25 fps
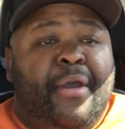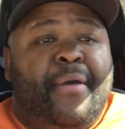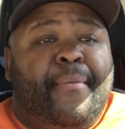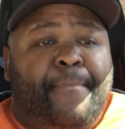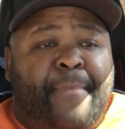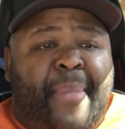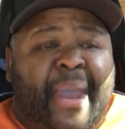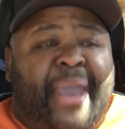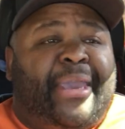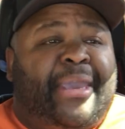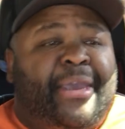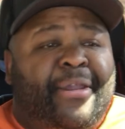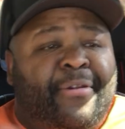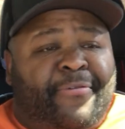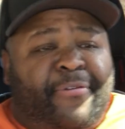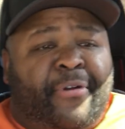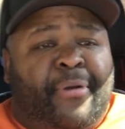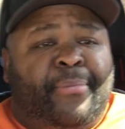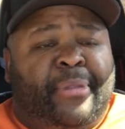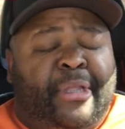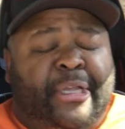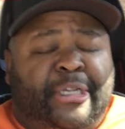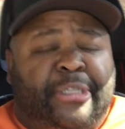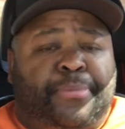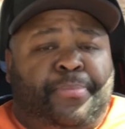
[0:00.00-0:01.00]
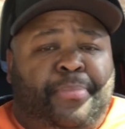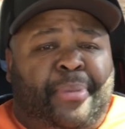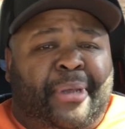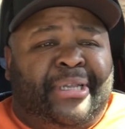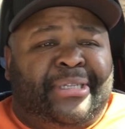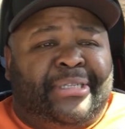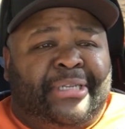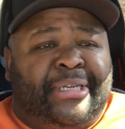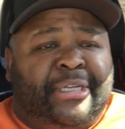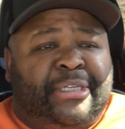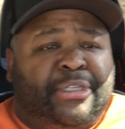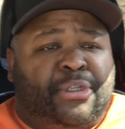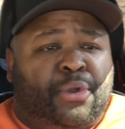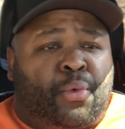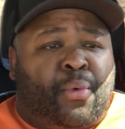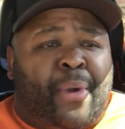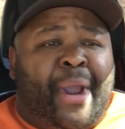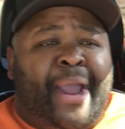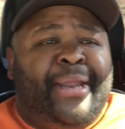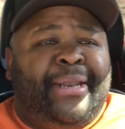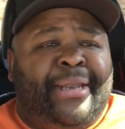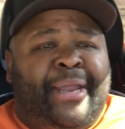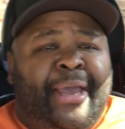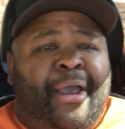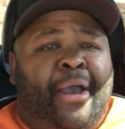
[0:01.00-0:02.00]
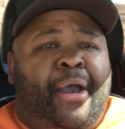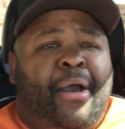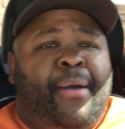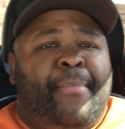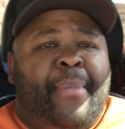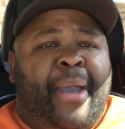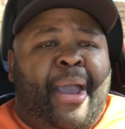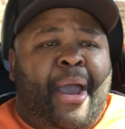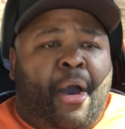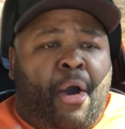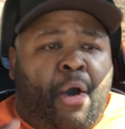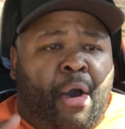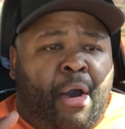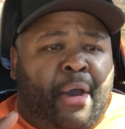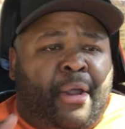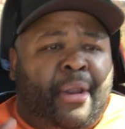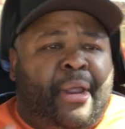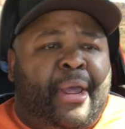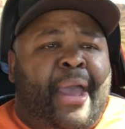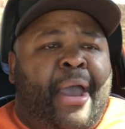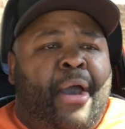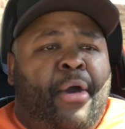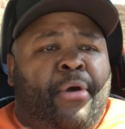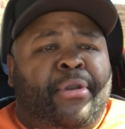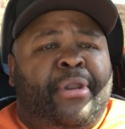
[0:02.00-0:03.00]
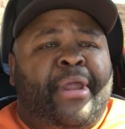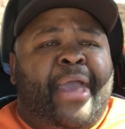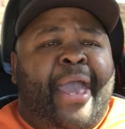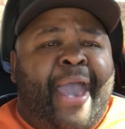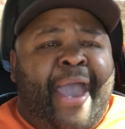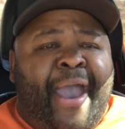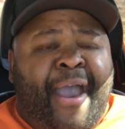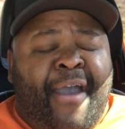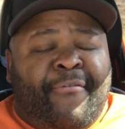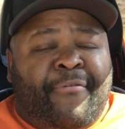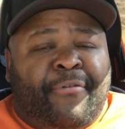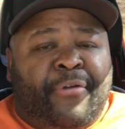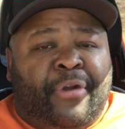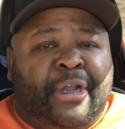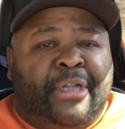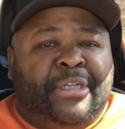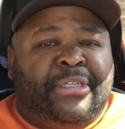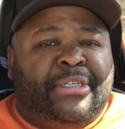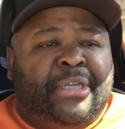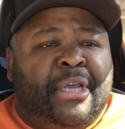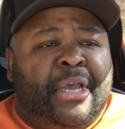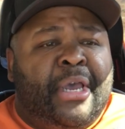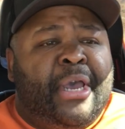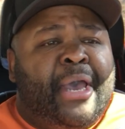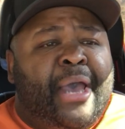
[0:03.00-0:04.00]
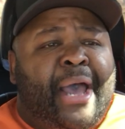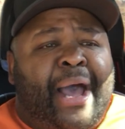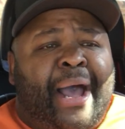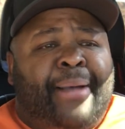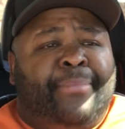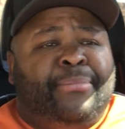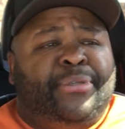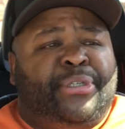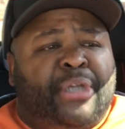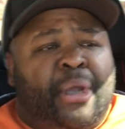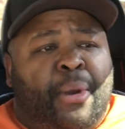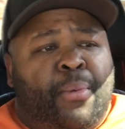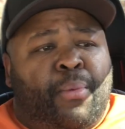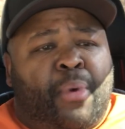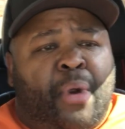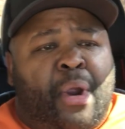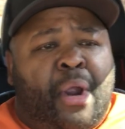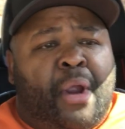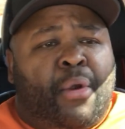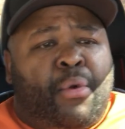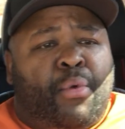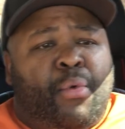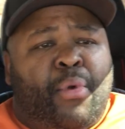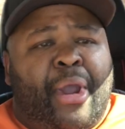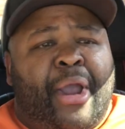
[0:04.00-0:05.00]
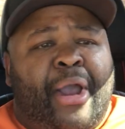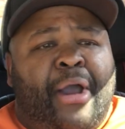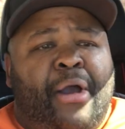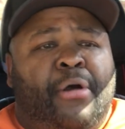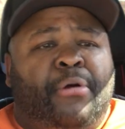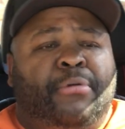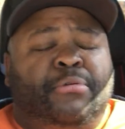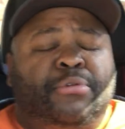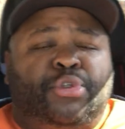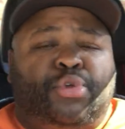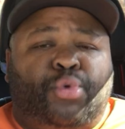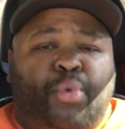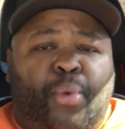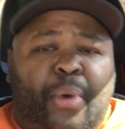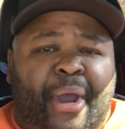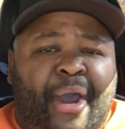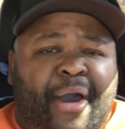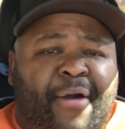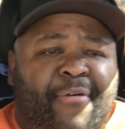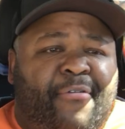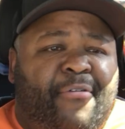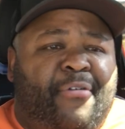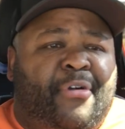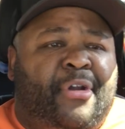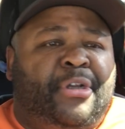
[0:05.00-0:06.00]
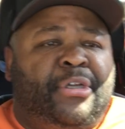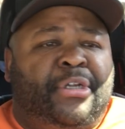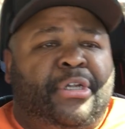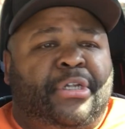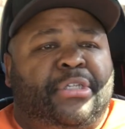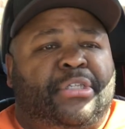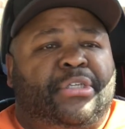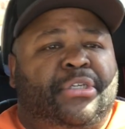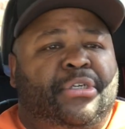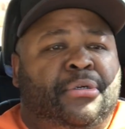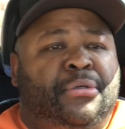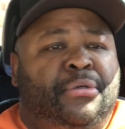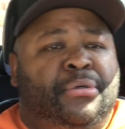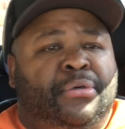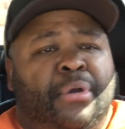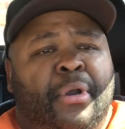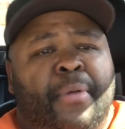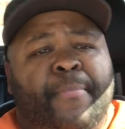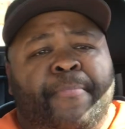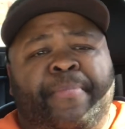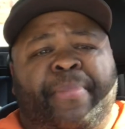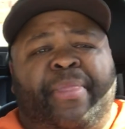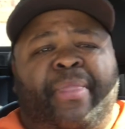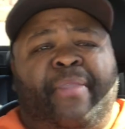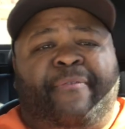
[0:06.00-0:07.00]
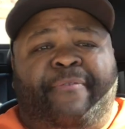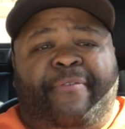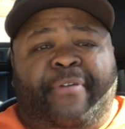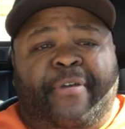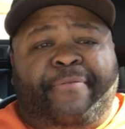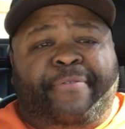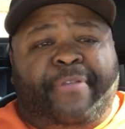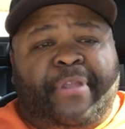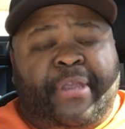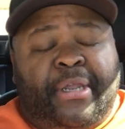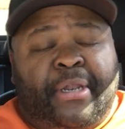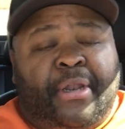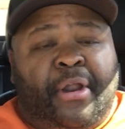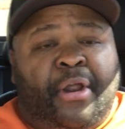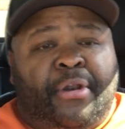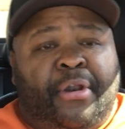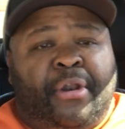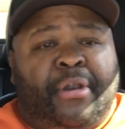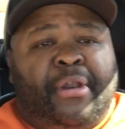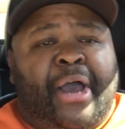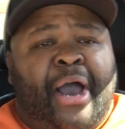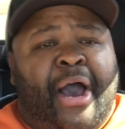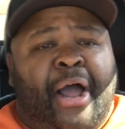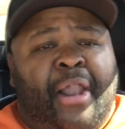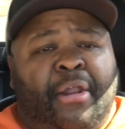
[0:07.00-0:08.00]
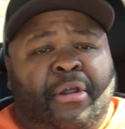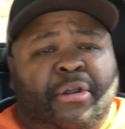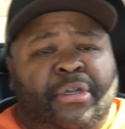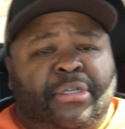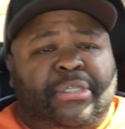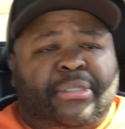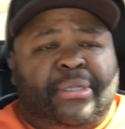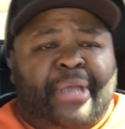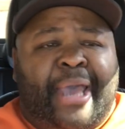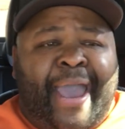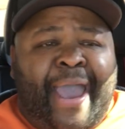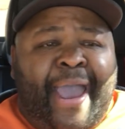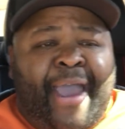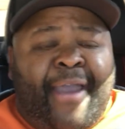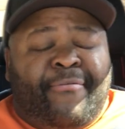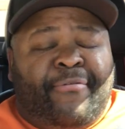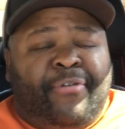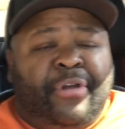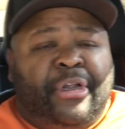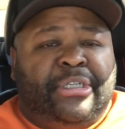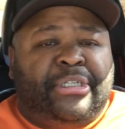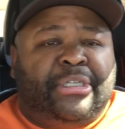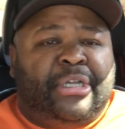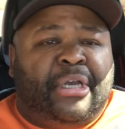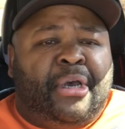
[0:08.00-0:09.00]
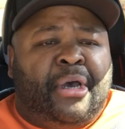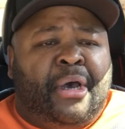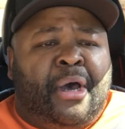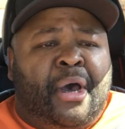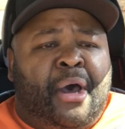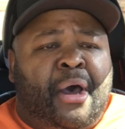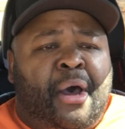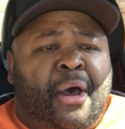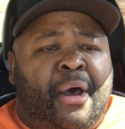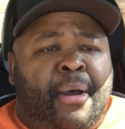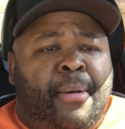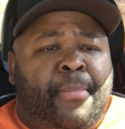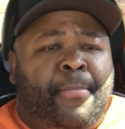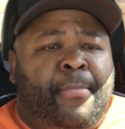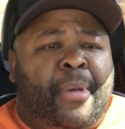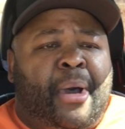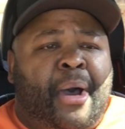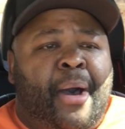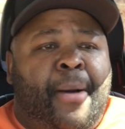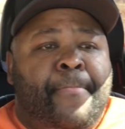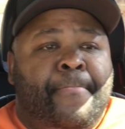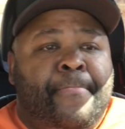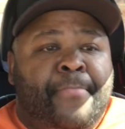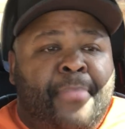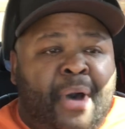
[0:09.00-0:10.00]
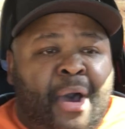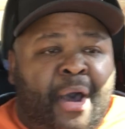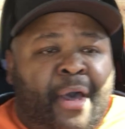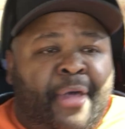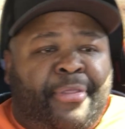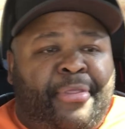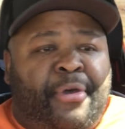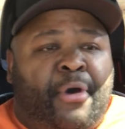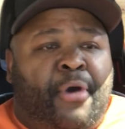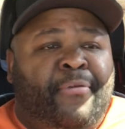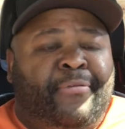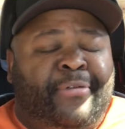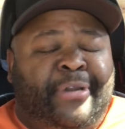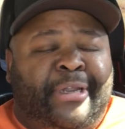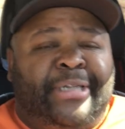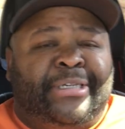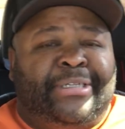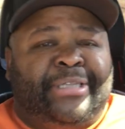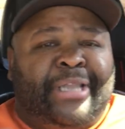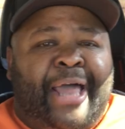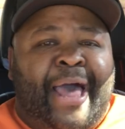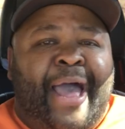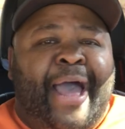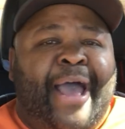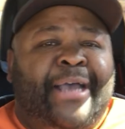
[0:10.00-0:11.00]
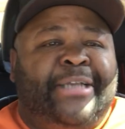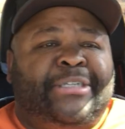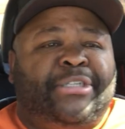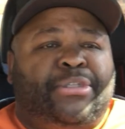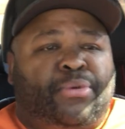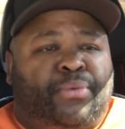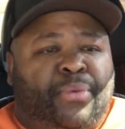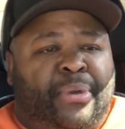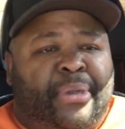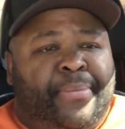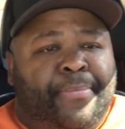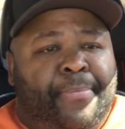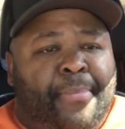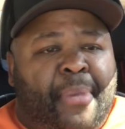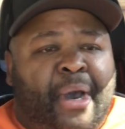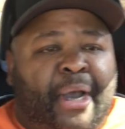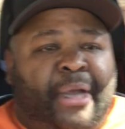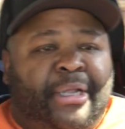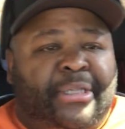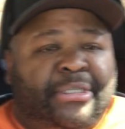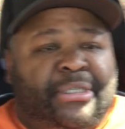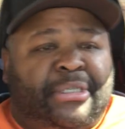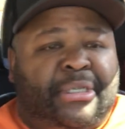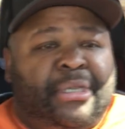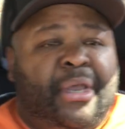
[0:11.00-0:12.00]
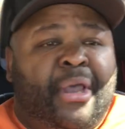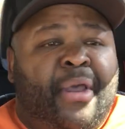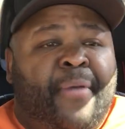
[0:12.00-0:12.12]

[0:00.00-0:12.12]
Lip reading: making from this business. So right now, I'm on average, I'm somewhere around $1,200 to $1,500 average a month over these last 3 months.